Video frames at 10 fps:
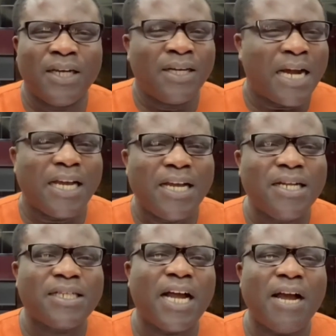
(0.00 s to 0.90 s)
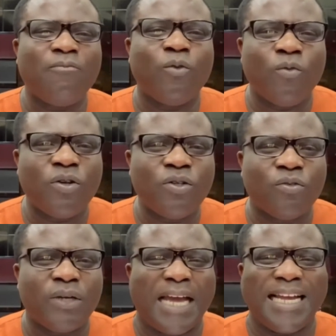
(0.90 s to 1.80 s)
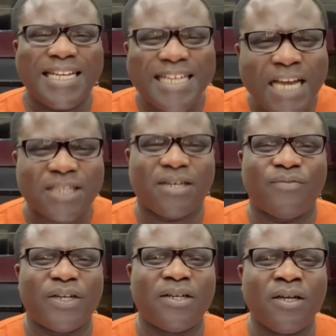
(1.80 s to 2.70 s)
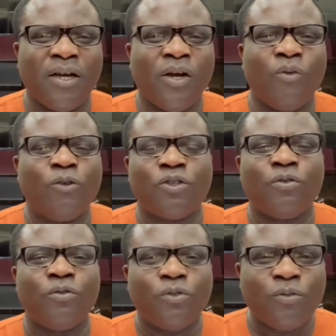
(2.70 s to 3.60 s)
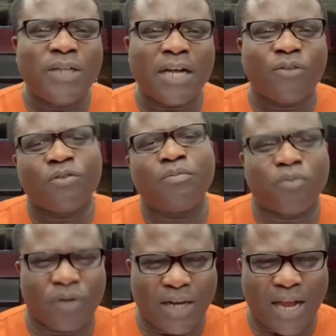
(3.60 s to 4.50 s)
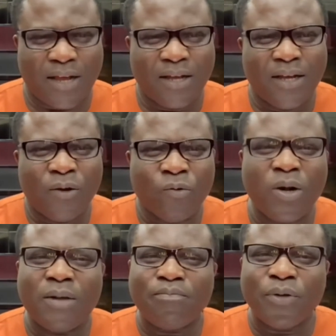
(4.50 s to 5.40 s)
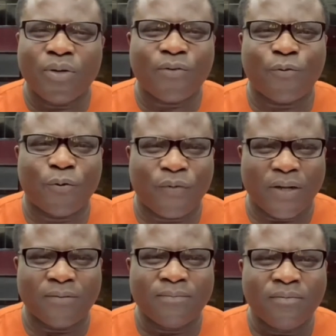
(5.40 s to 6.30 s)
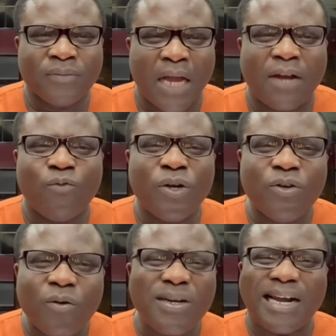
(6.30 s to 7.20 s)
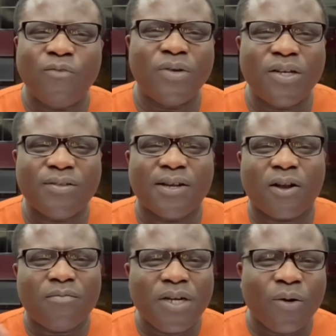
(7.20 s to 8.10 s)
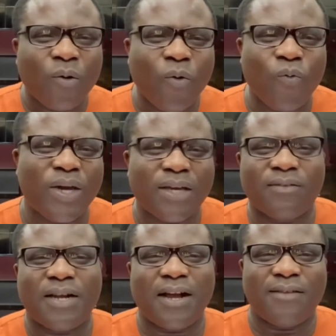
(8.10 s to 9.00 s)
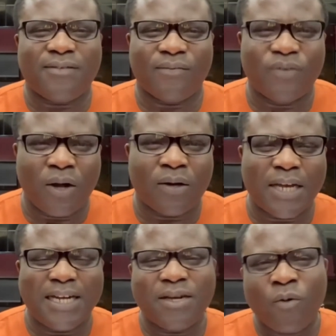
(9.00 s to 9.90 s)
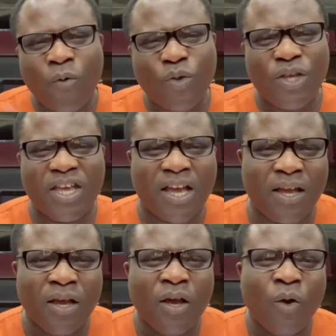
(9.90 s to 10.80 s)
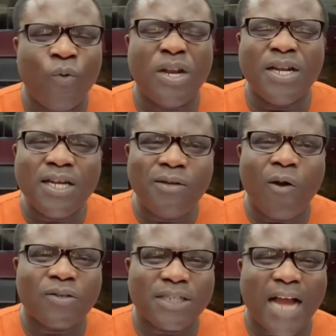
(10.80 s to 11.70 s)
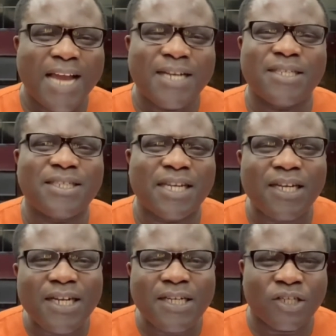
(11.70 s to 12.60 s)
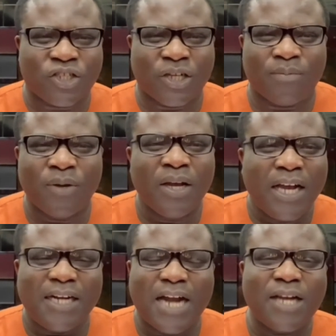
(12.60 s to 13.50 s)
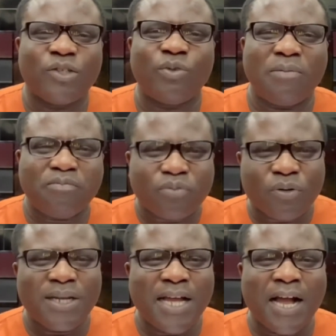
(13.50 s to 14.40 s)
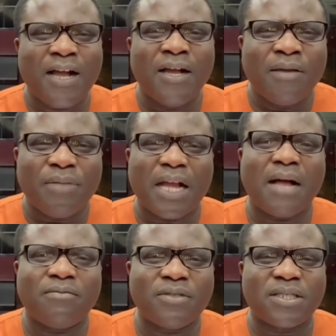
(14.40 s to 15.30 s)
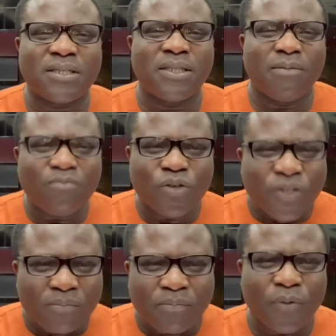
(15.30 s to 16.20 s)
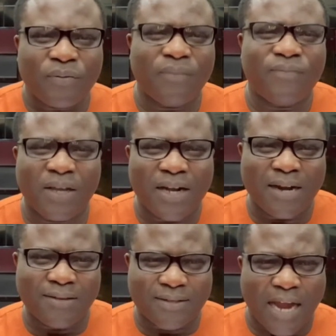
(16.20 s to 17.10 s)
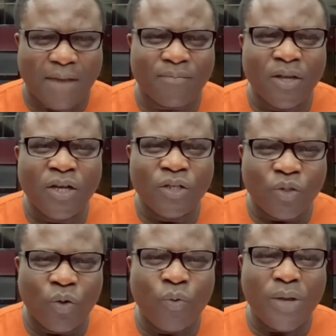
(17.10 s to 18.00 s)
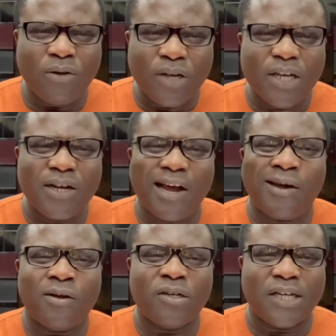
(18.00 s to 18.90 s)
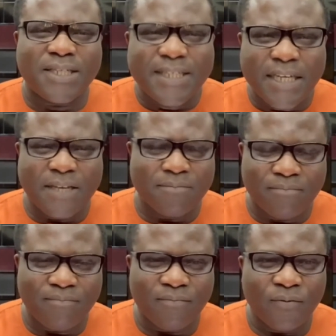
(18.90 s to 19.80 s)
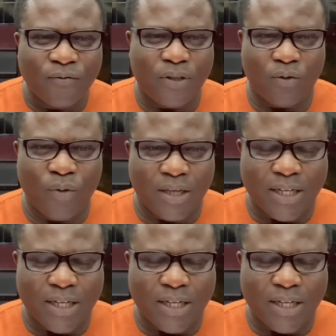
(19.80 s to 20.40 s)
That anytime we want to engage heaven, we should do that through prayer. What a beautiful thing. And we know that we need to commit the whole week into the hands of God. And the whole year, we need God's guidance and leadership. And that is why prayer becomes the most important thing at this time. So we are looking on the theme for the week.